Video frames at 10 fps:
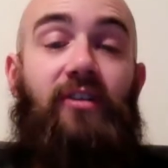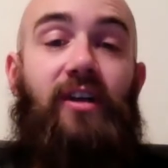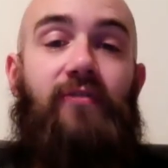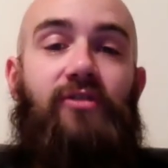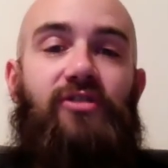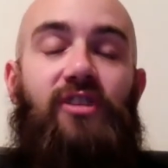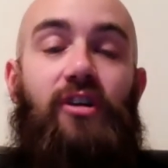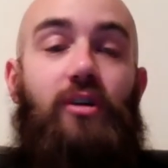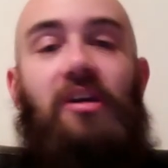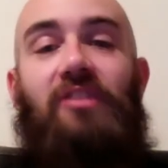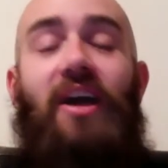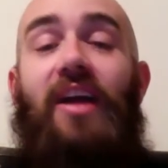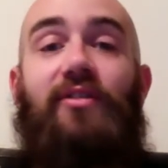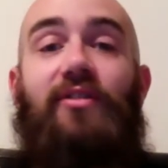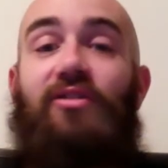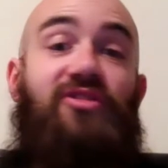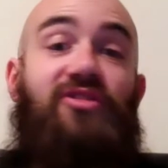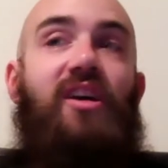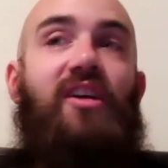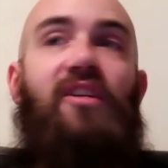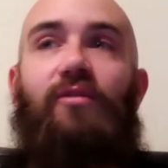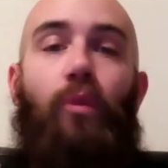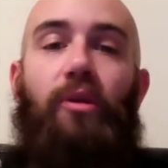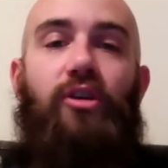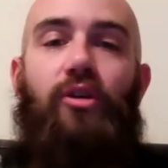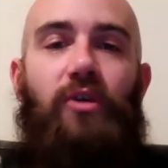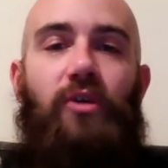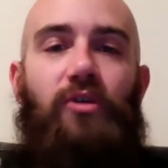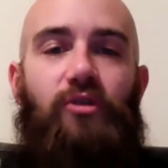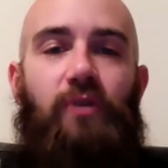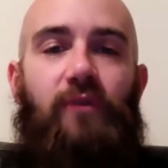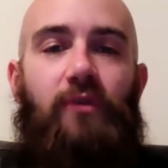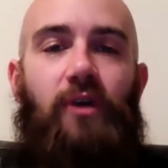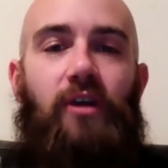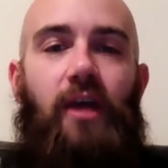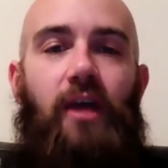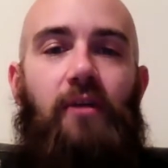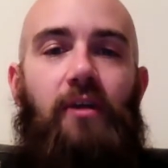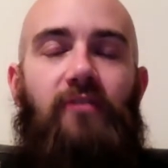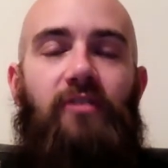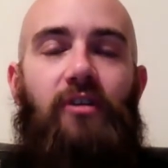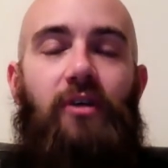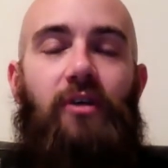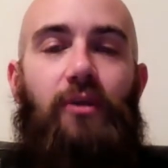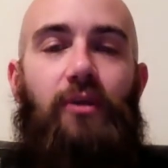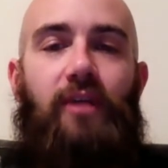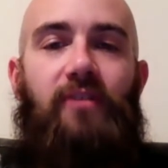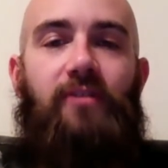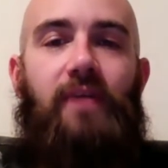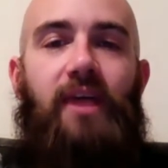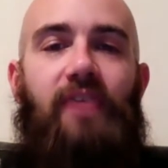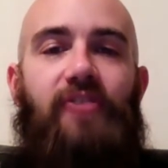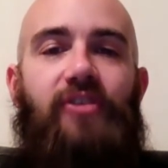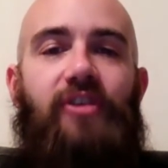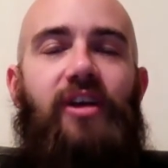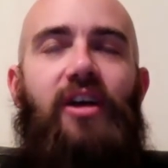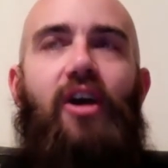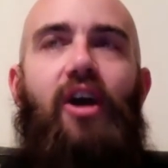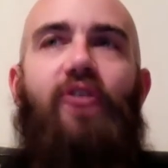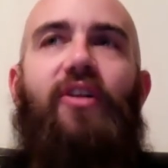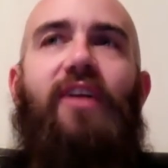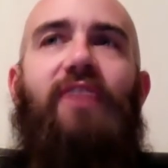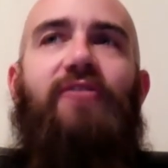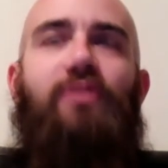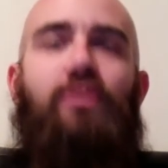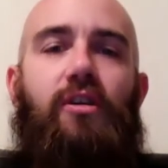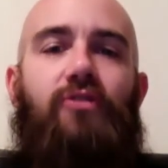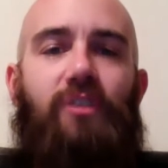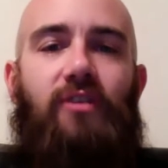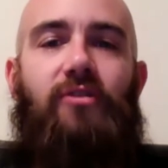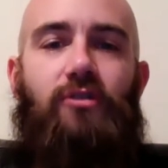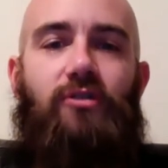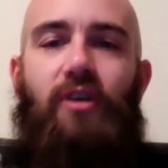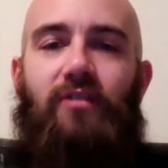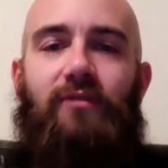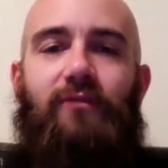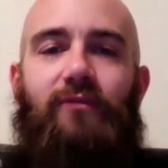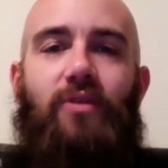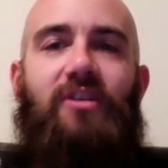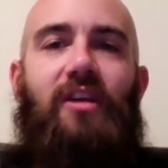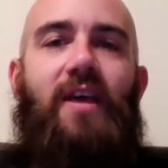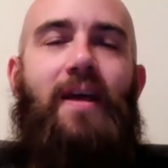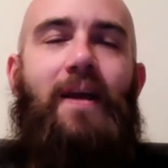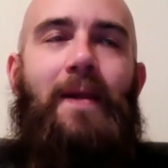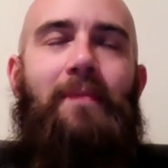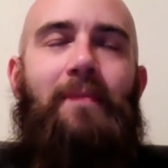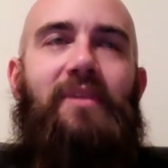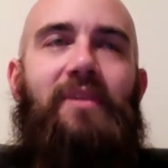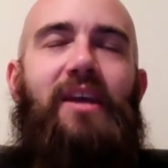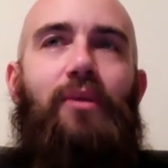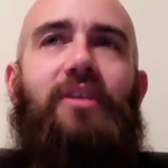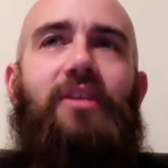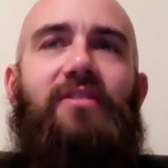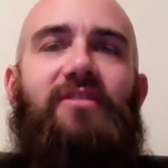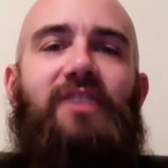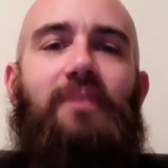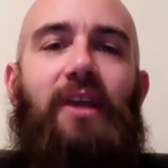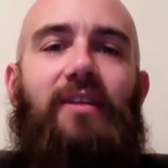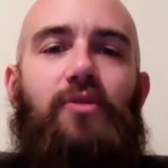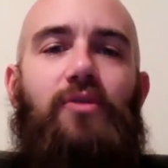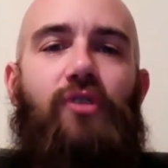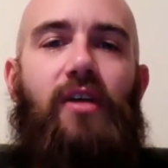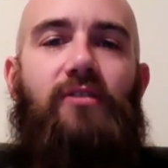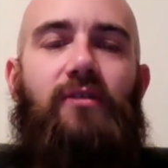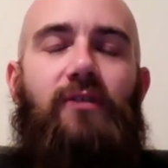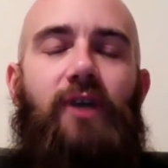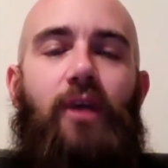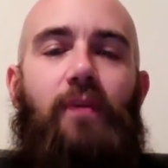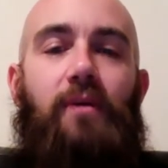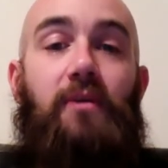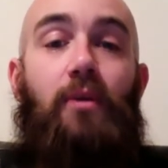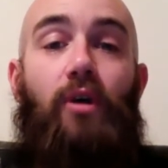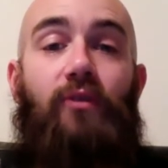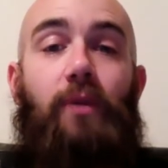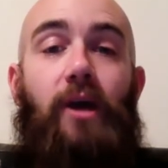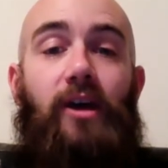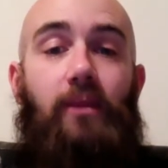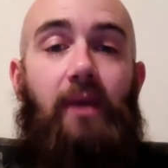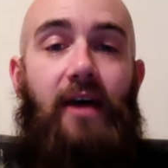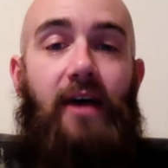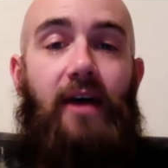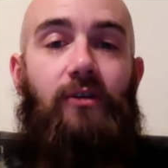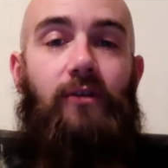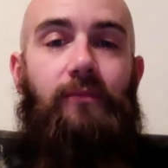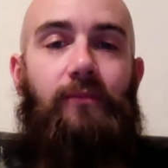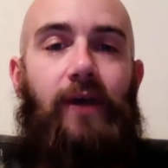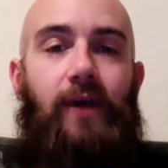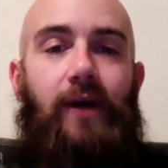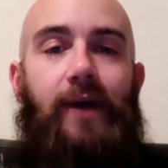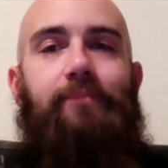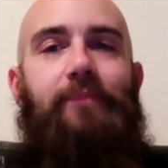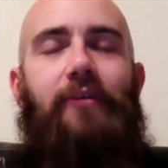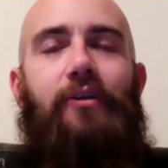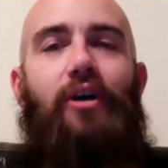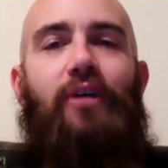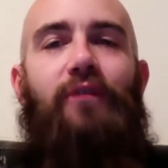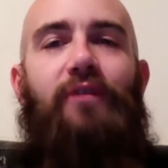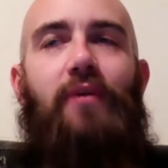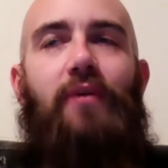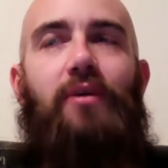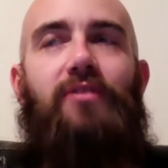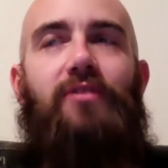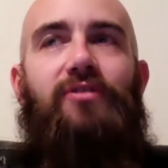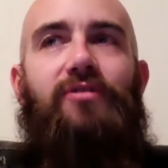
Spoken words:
of just, because a lot of it was just nobody knew what to expect from Colin Kaepernick, so they were able to kind of mix and match it. Over the last 2 years, 2013, 2014, it really seemed like they were trying to develop him into more of a pocket passer. I don't know if that was